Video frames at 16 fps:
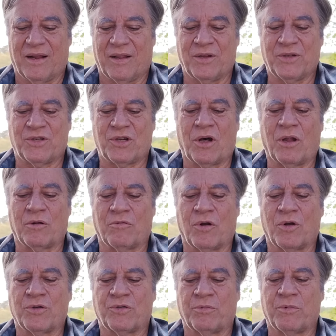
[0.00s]
"And Saul
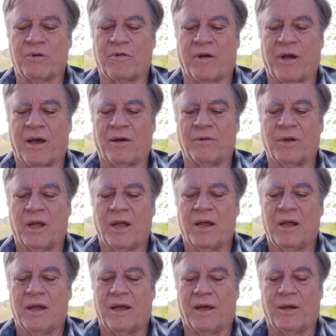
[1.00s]
arose from the ground,
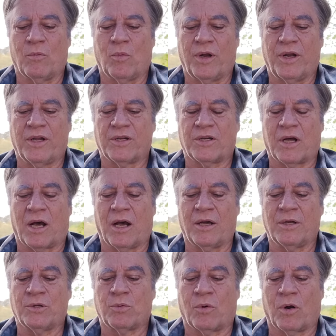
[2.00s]
and when his
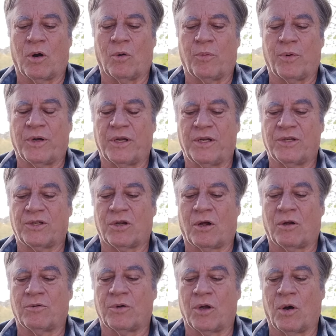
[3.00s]
eyes were opened, he
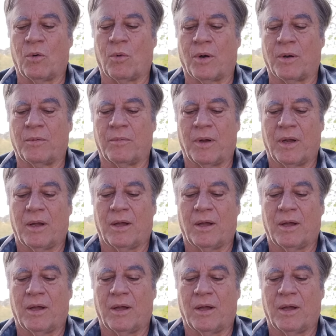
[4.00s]
saw no one,